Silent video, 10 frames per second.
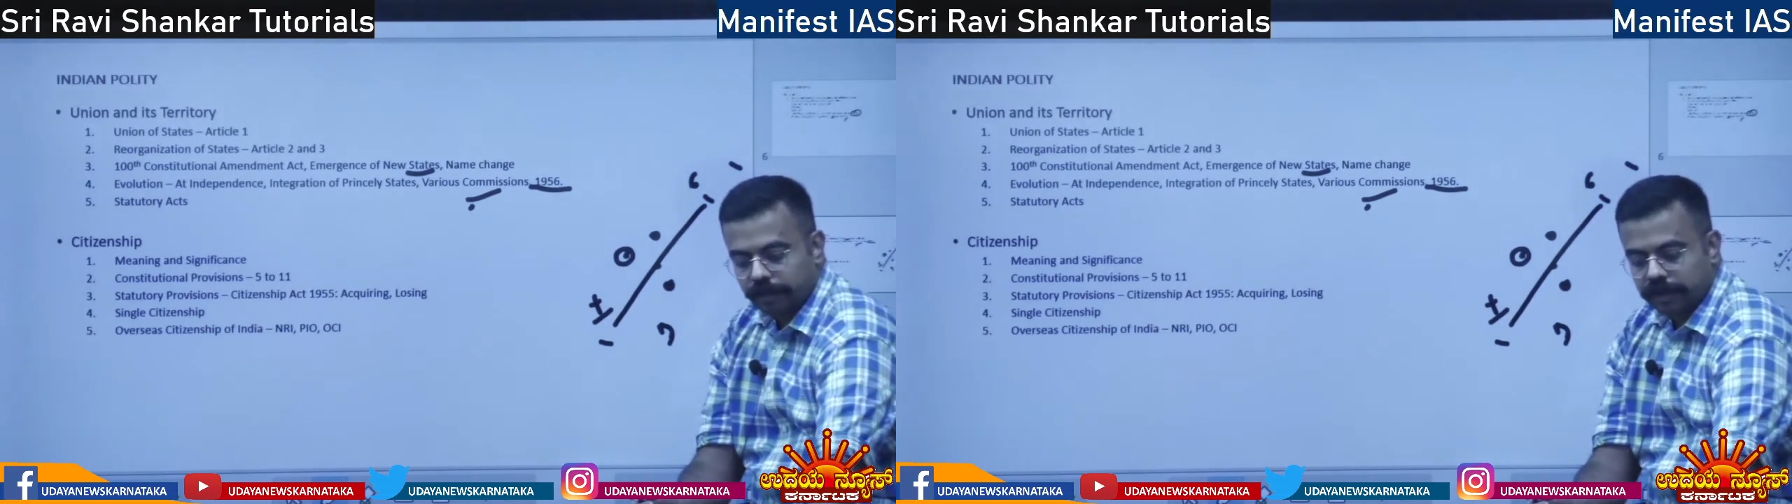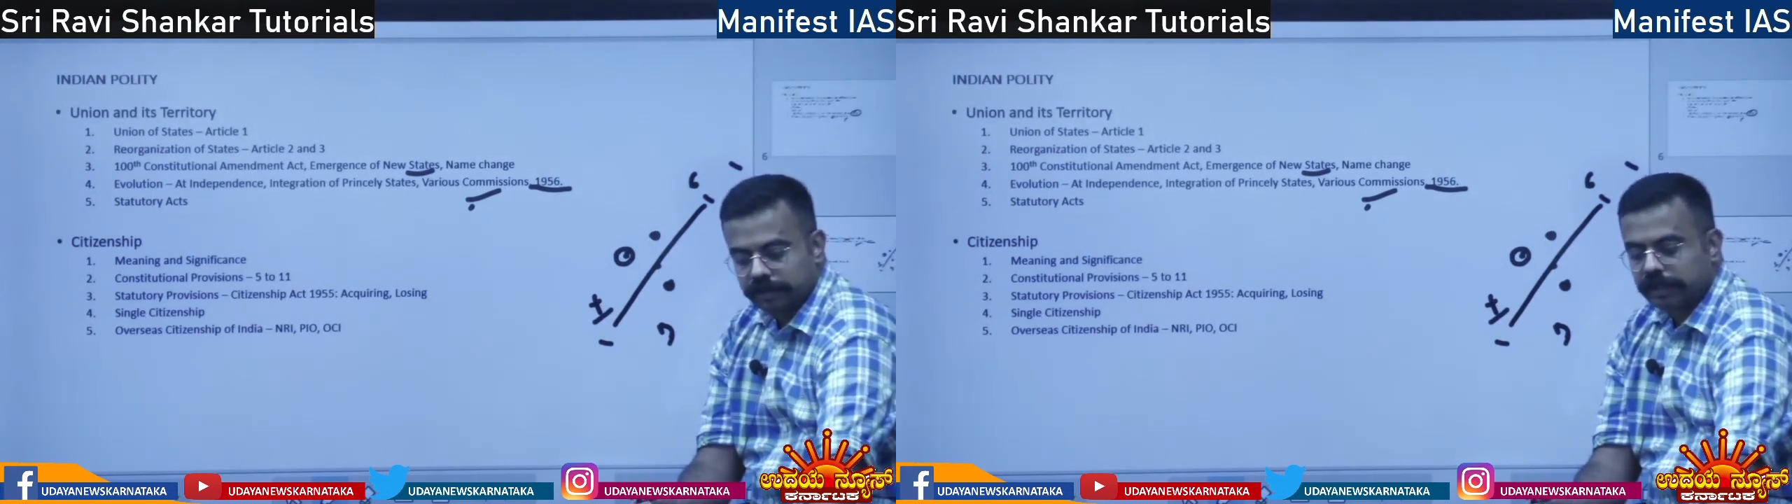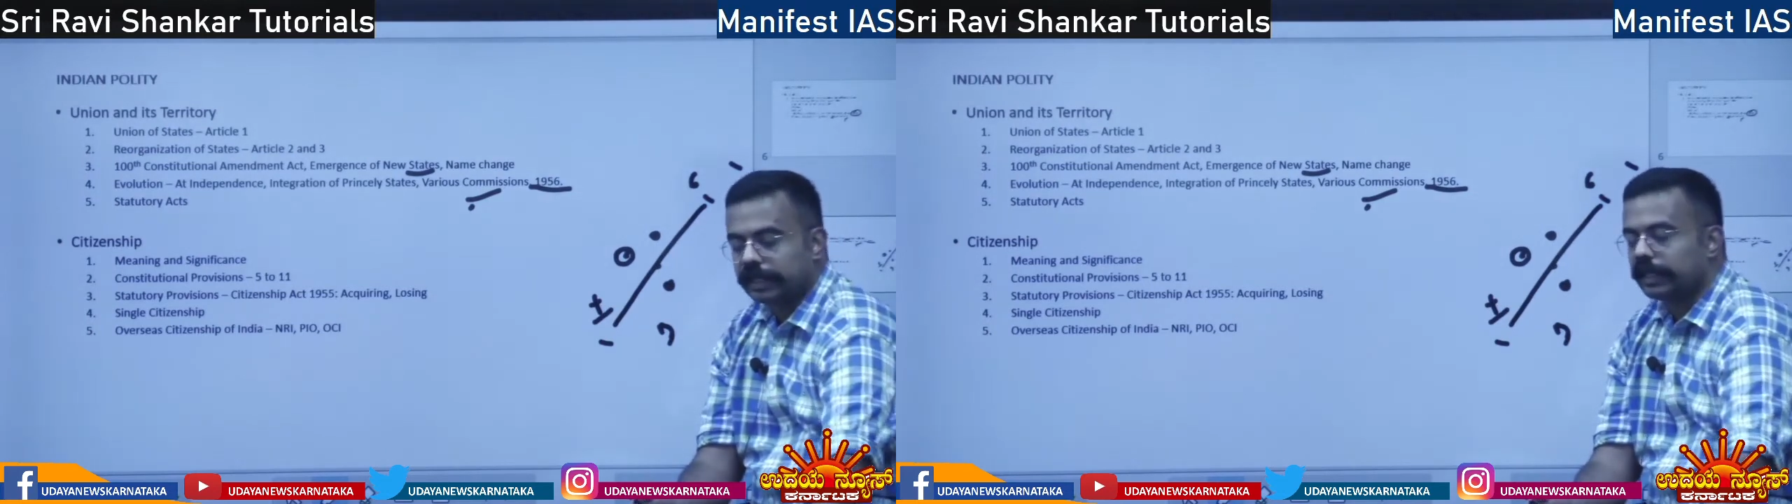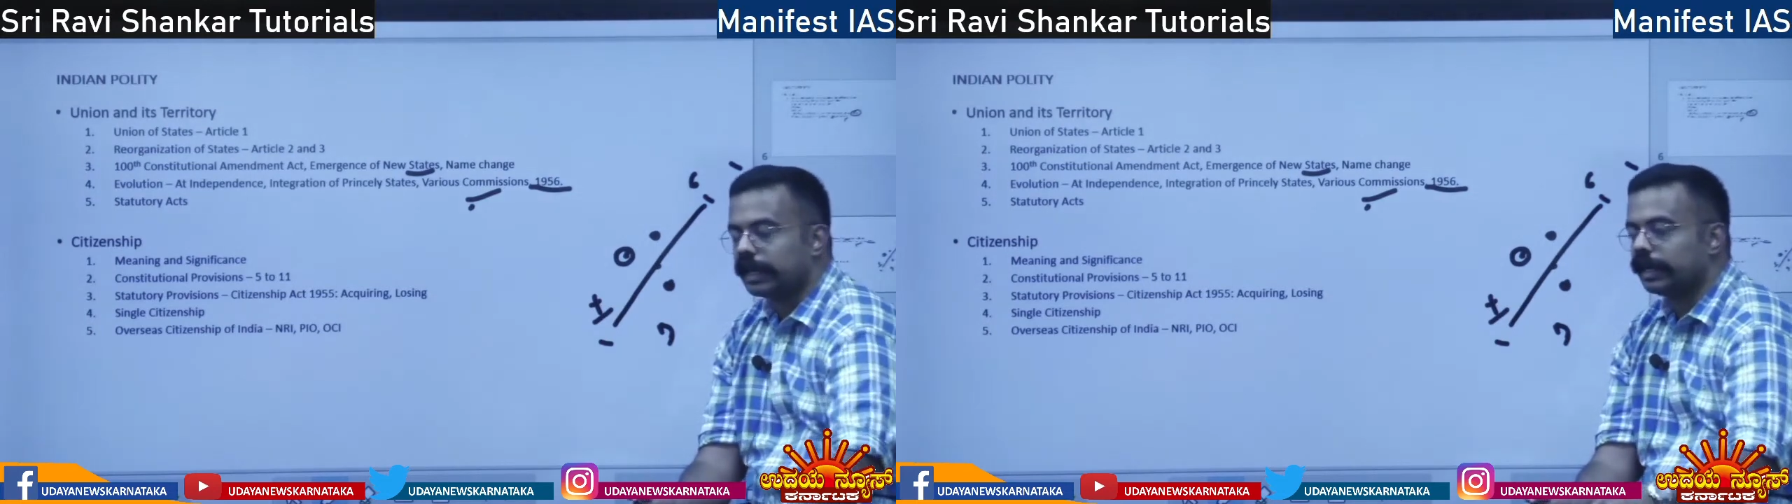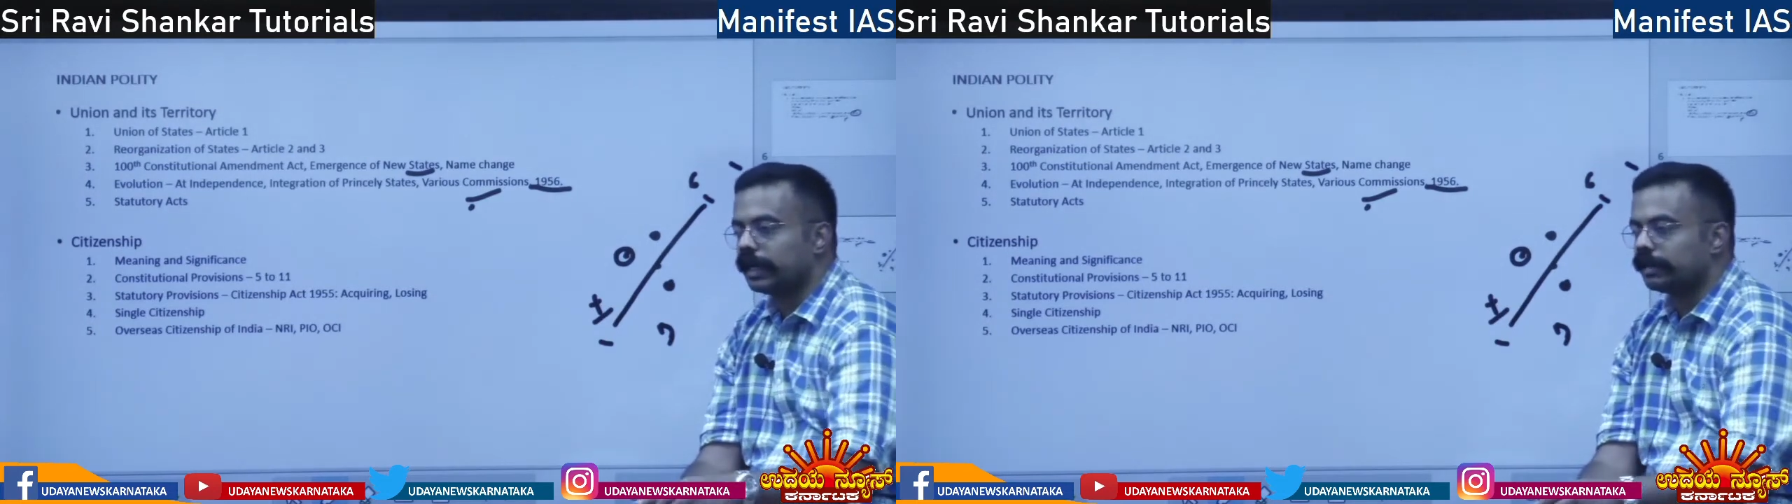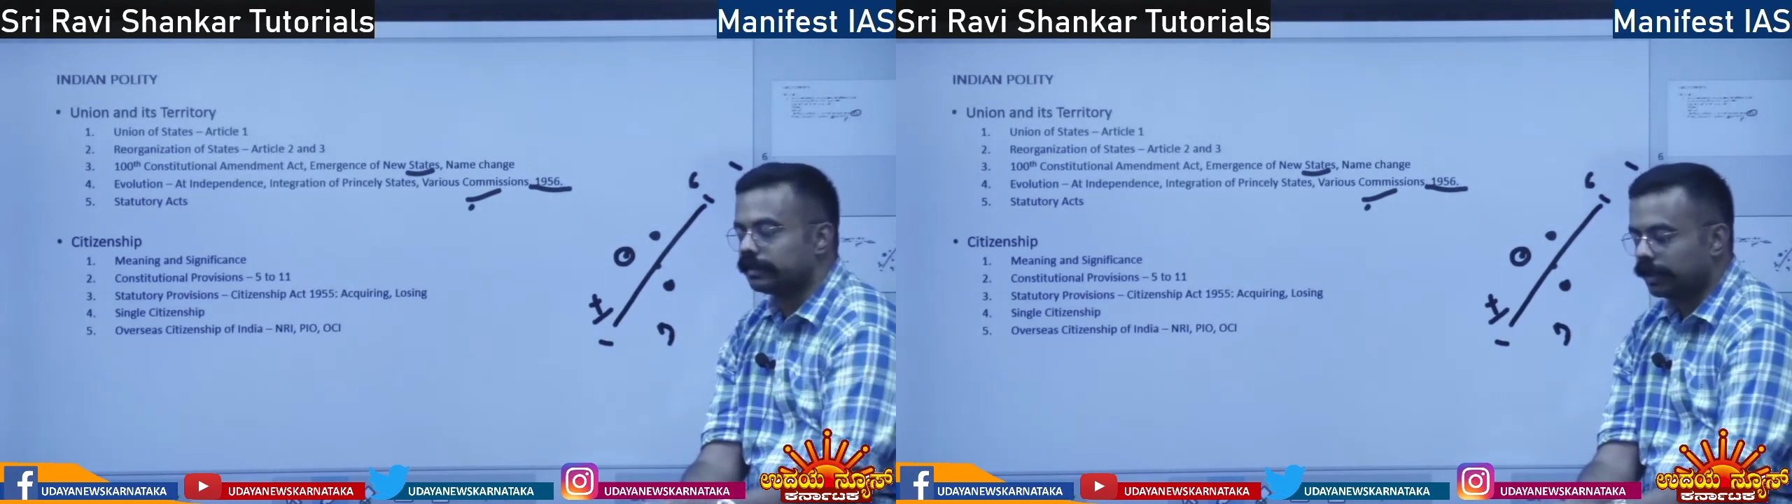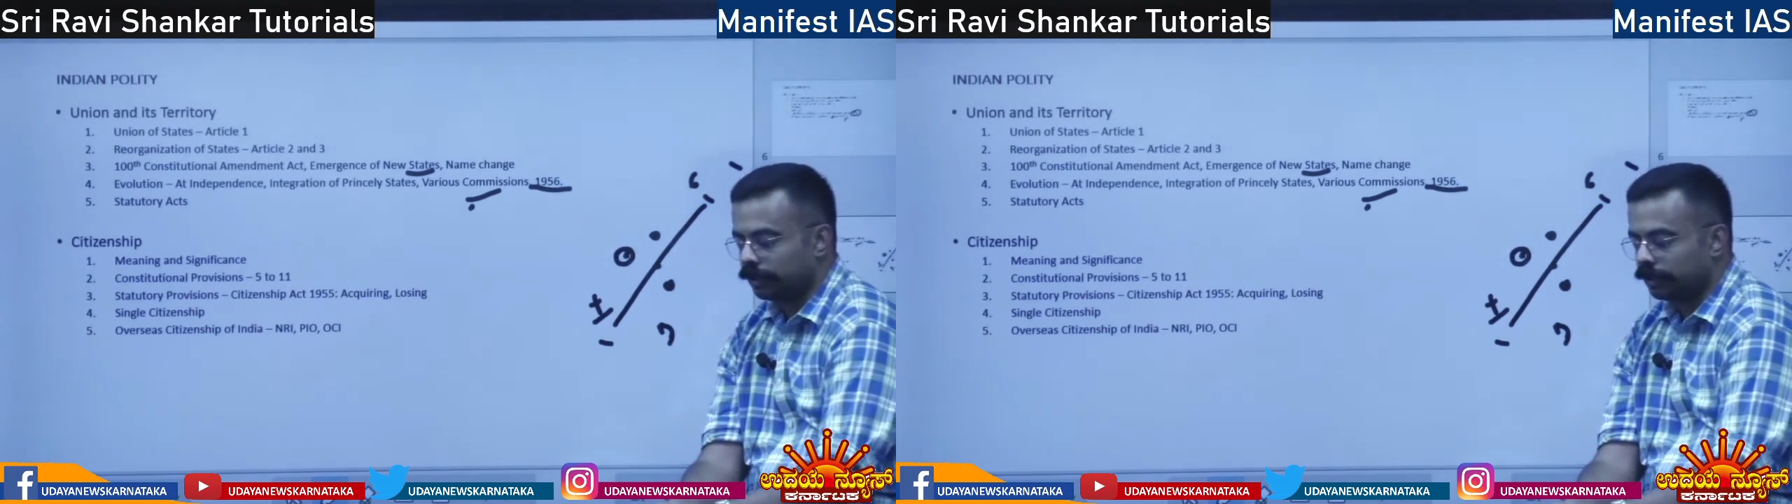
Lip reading: first integrated as a